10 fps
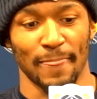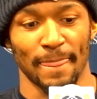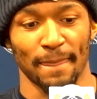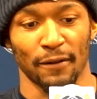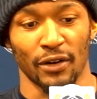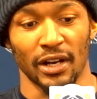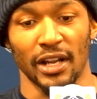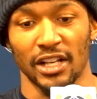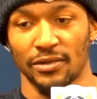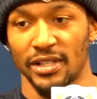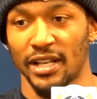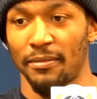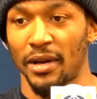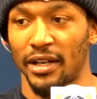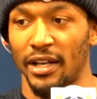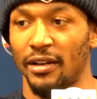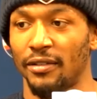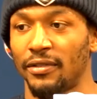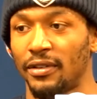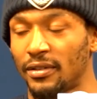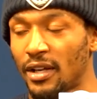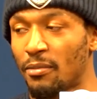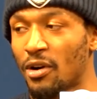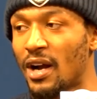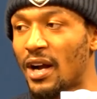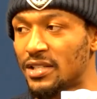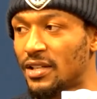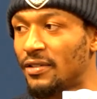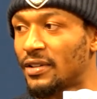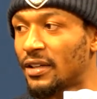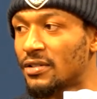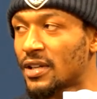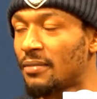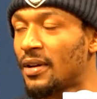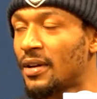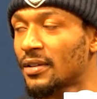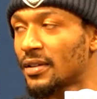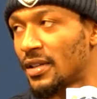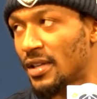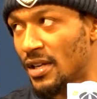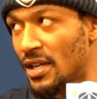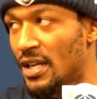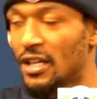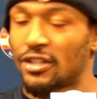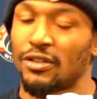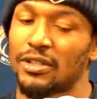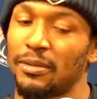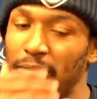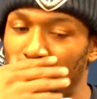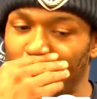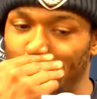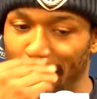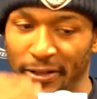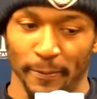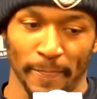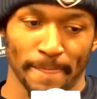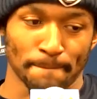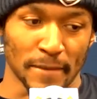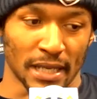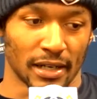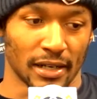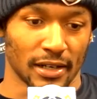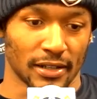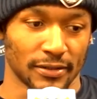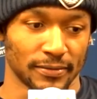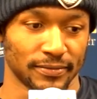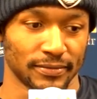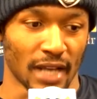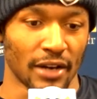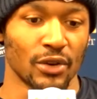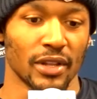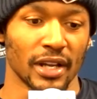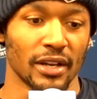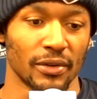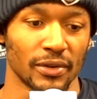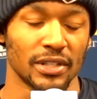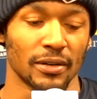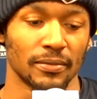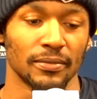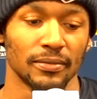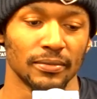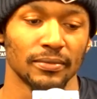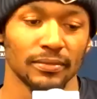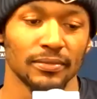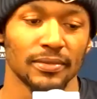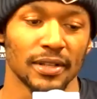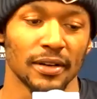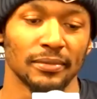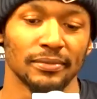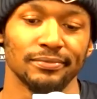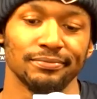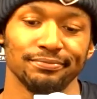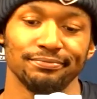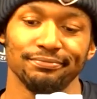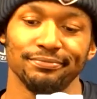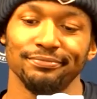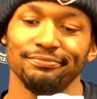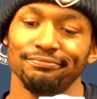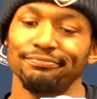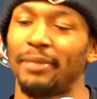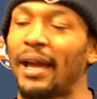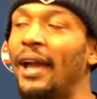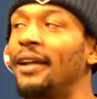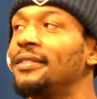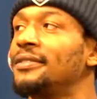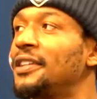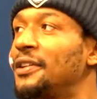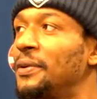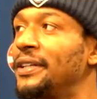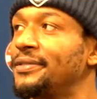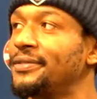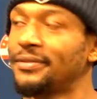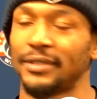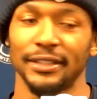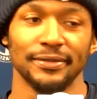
granted, x-rays came back negative and MRIs and everything else came back showing something different. But I knew then it was some bad in a way. Yeah.